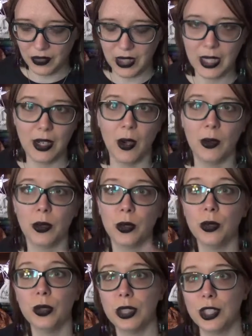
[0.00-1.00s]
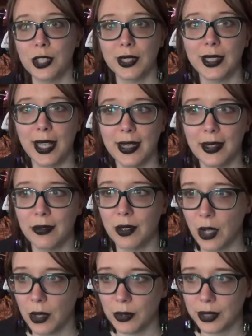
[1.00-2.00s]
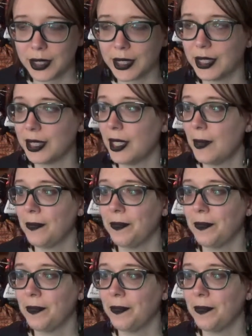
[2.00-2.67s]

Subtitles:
you know, ghoulish delight of ghosts,